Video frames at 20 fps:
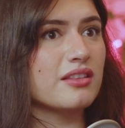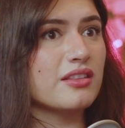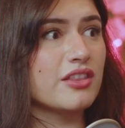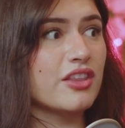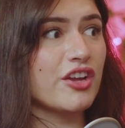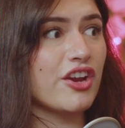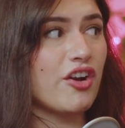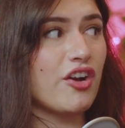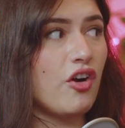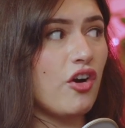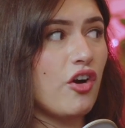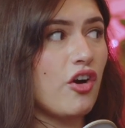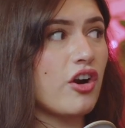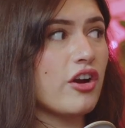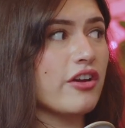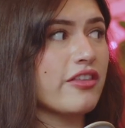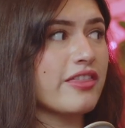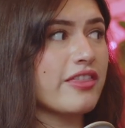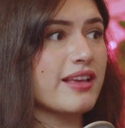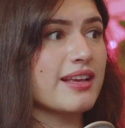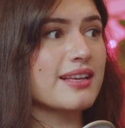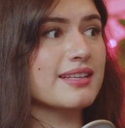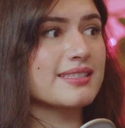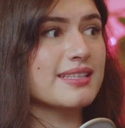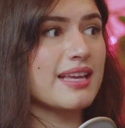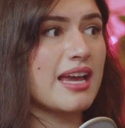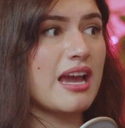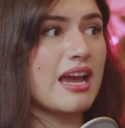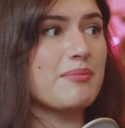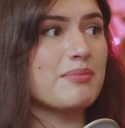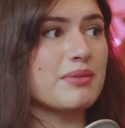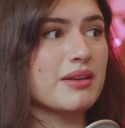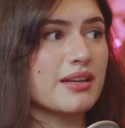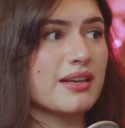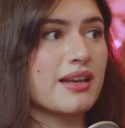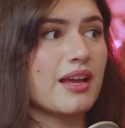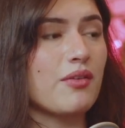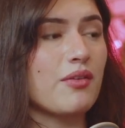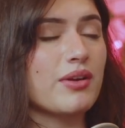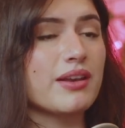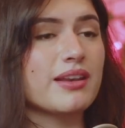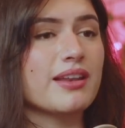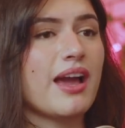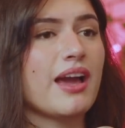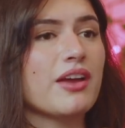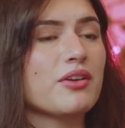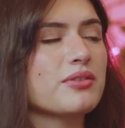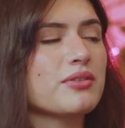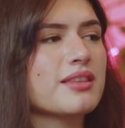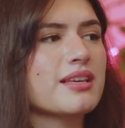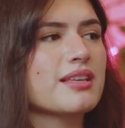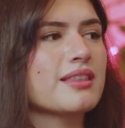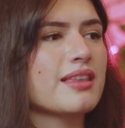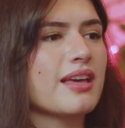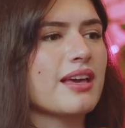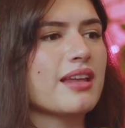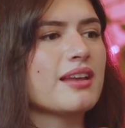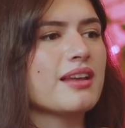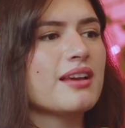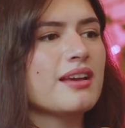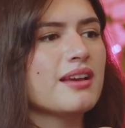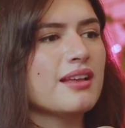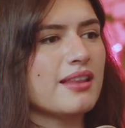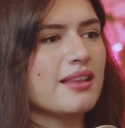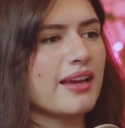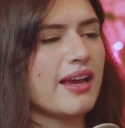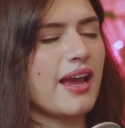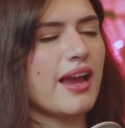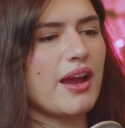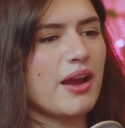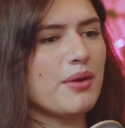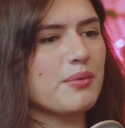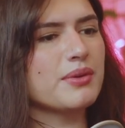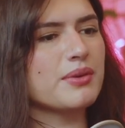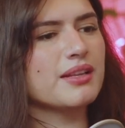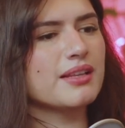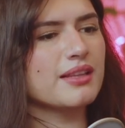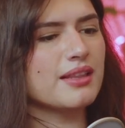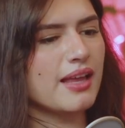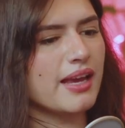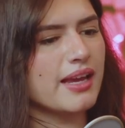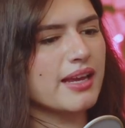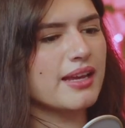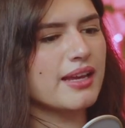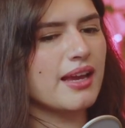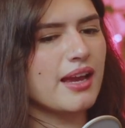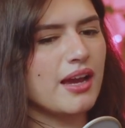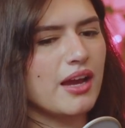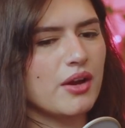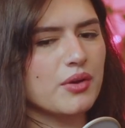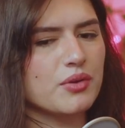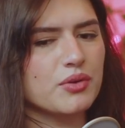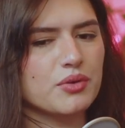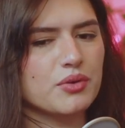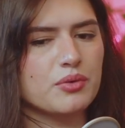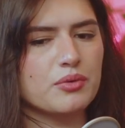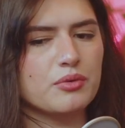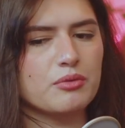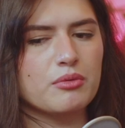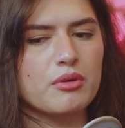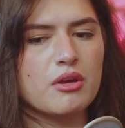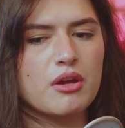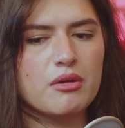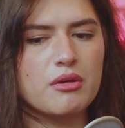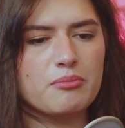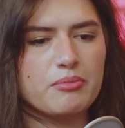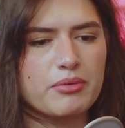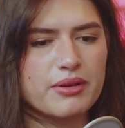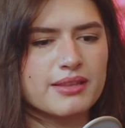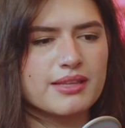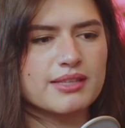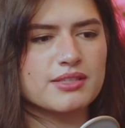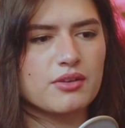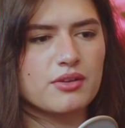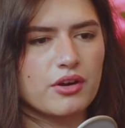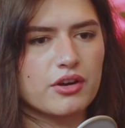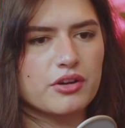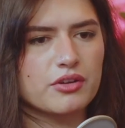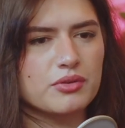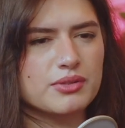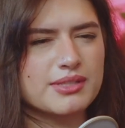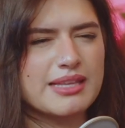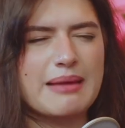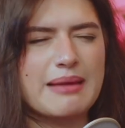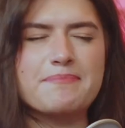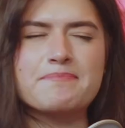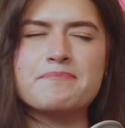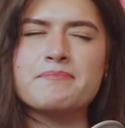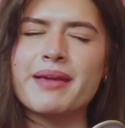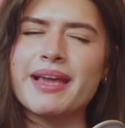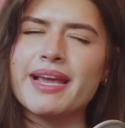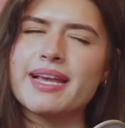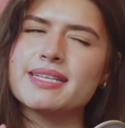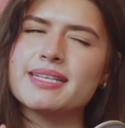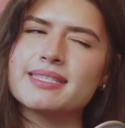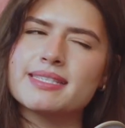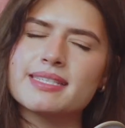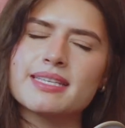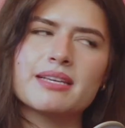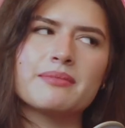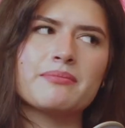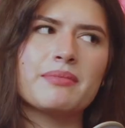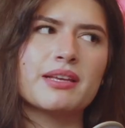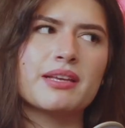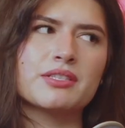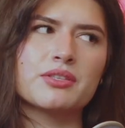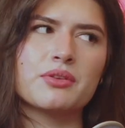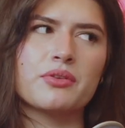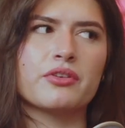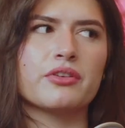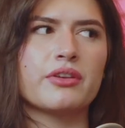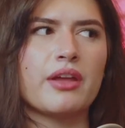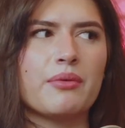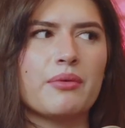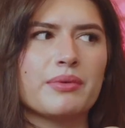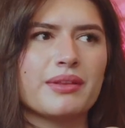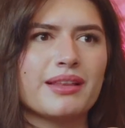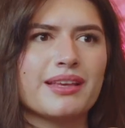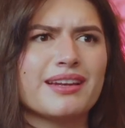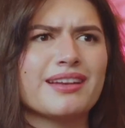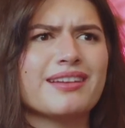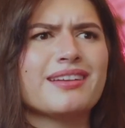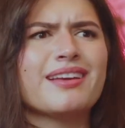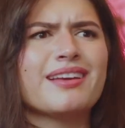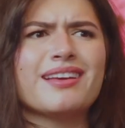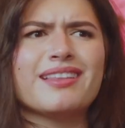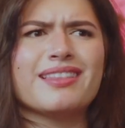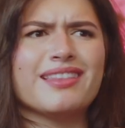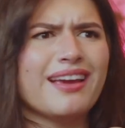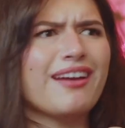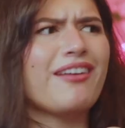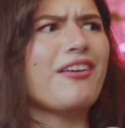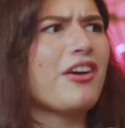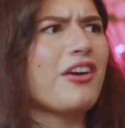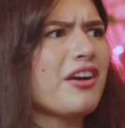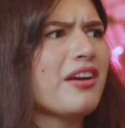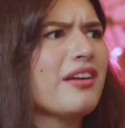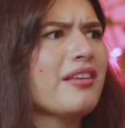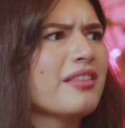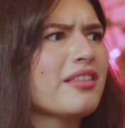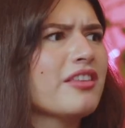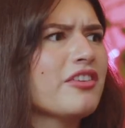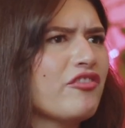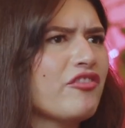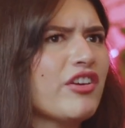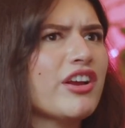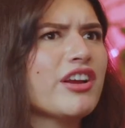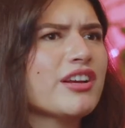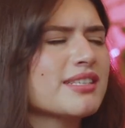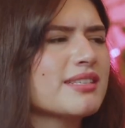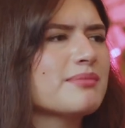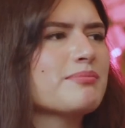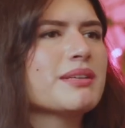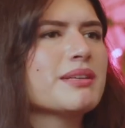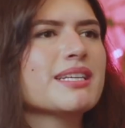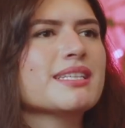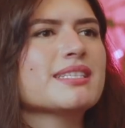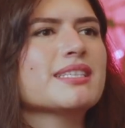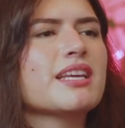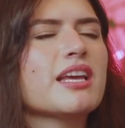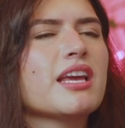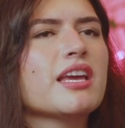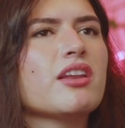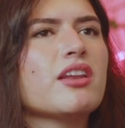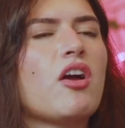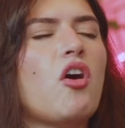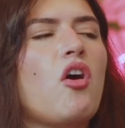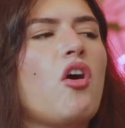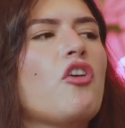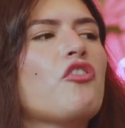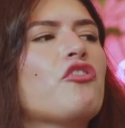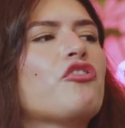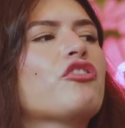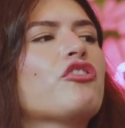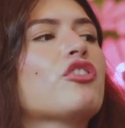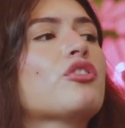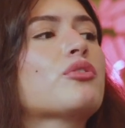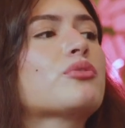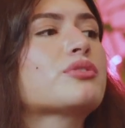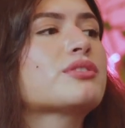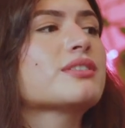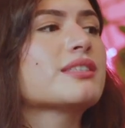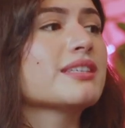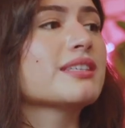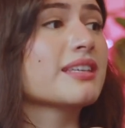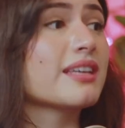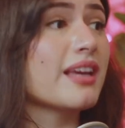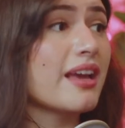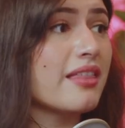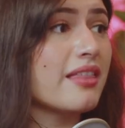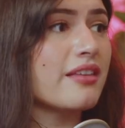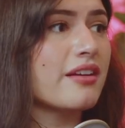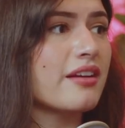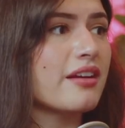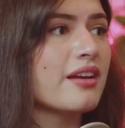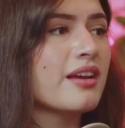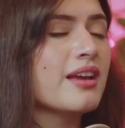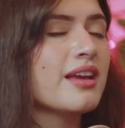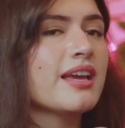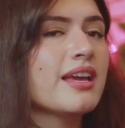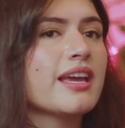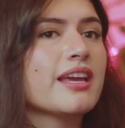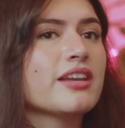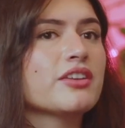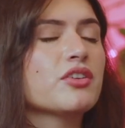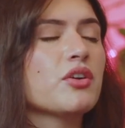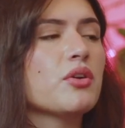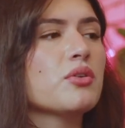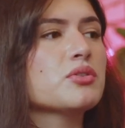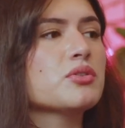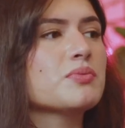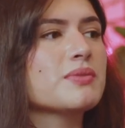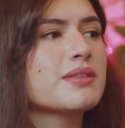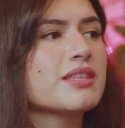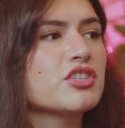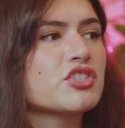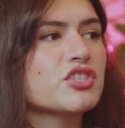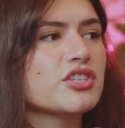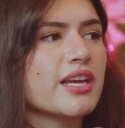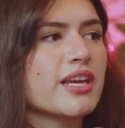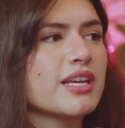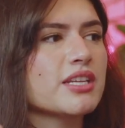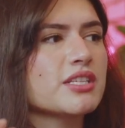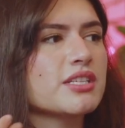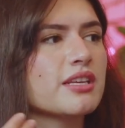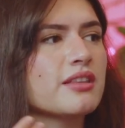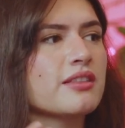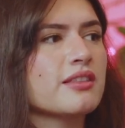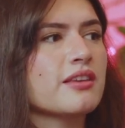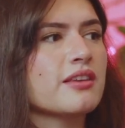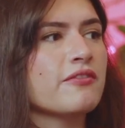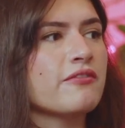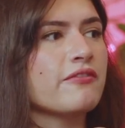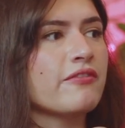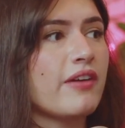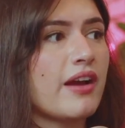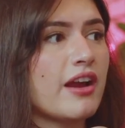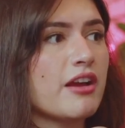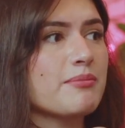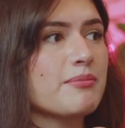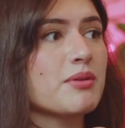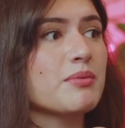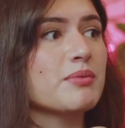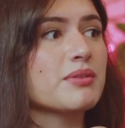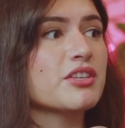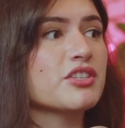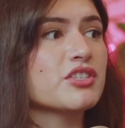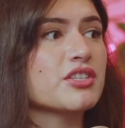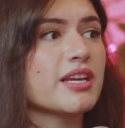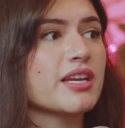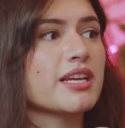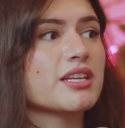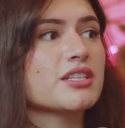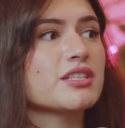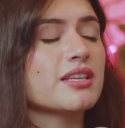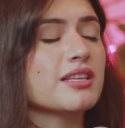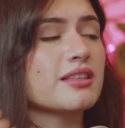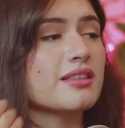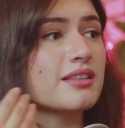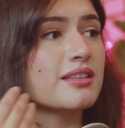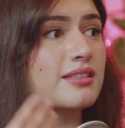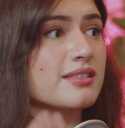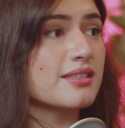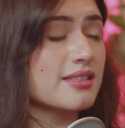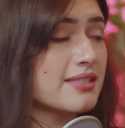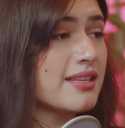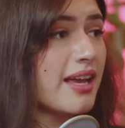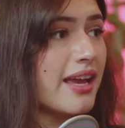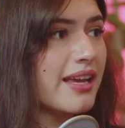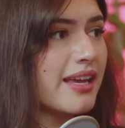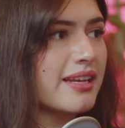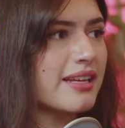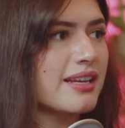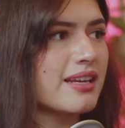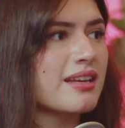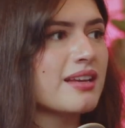there are things happening now. And I don't think that, like, I really like how you bring these articles that may seem as though they're not related. They are. They're very, because it all flows together. It goes with the change in the environment, with the change in the society.